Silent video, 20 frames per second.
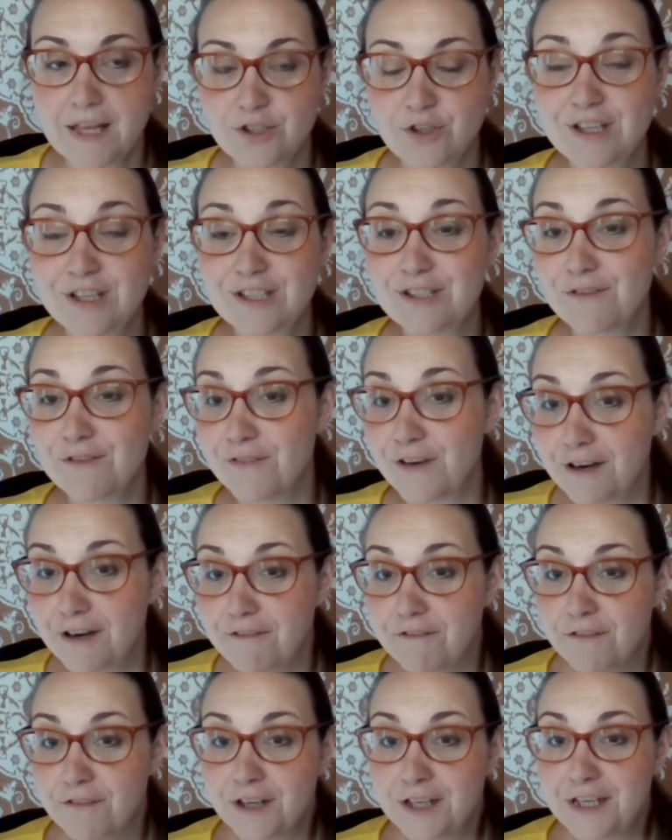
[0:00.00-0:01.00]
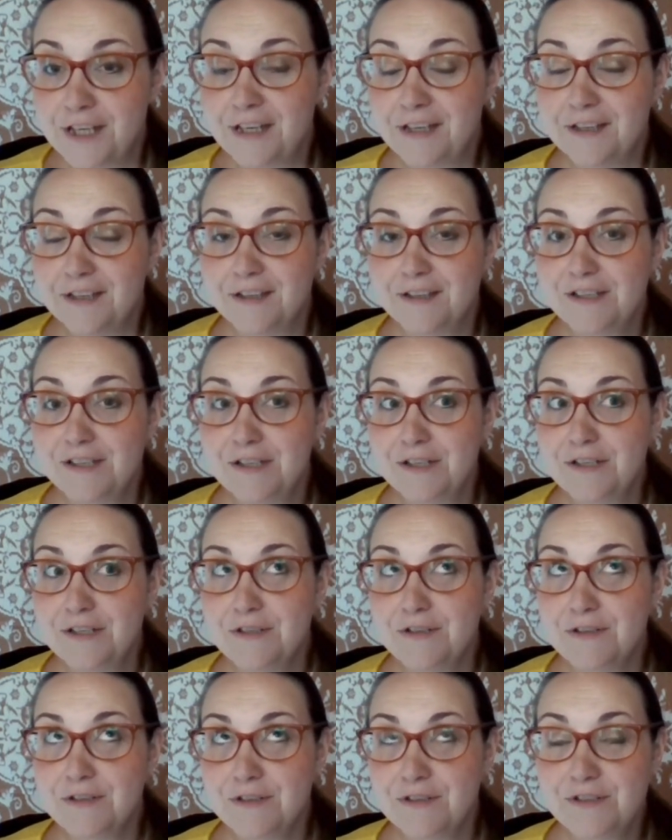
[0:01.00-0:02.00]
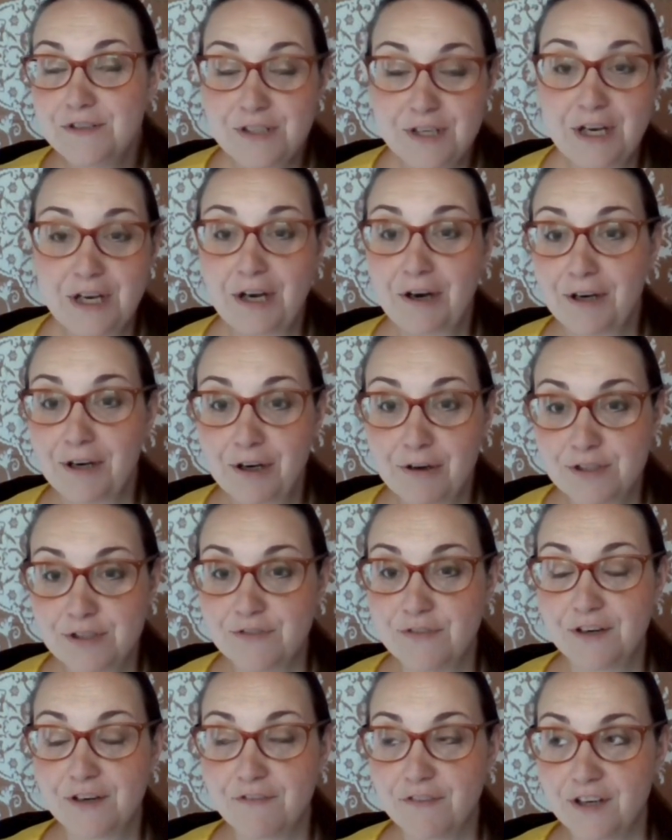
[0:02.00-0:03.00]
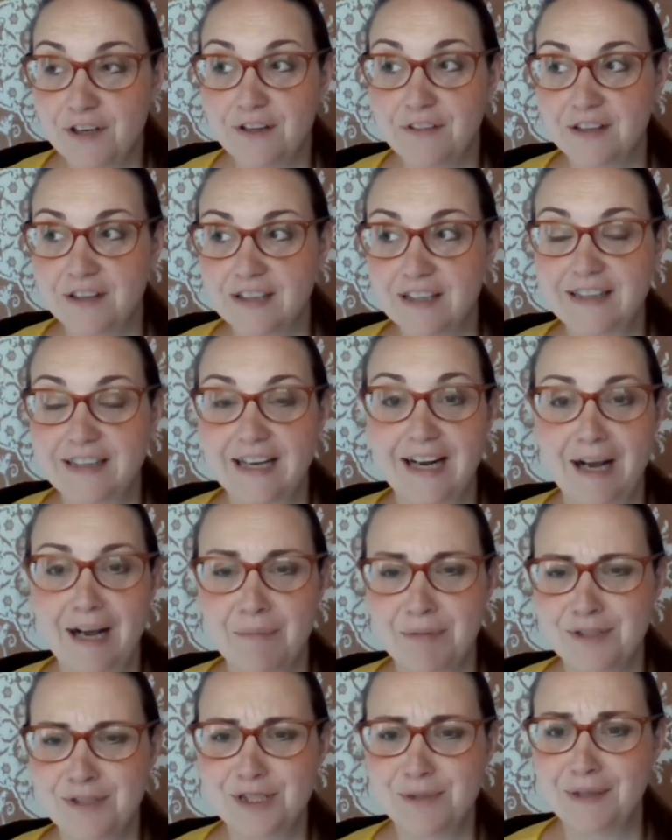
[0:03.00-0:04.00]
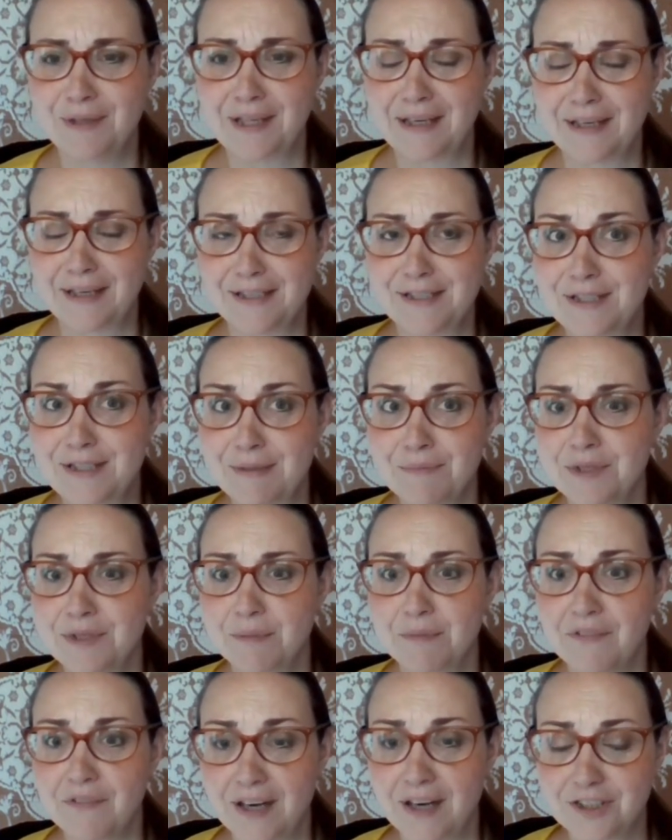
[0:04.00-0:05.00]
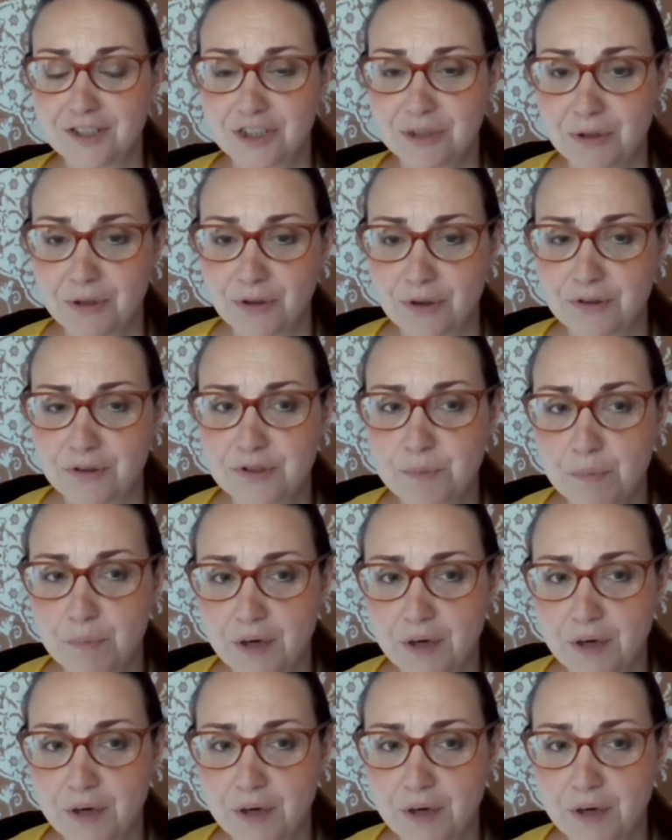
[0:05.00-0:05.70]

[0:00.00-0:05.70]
so that's a very funny scenario. It's a very funny thing that that happens to be like a symptom of Hashimoto's.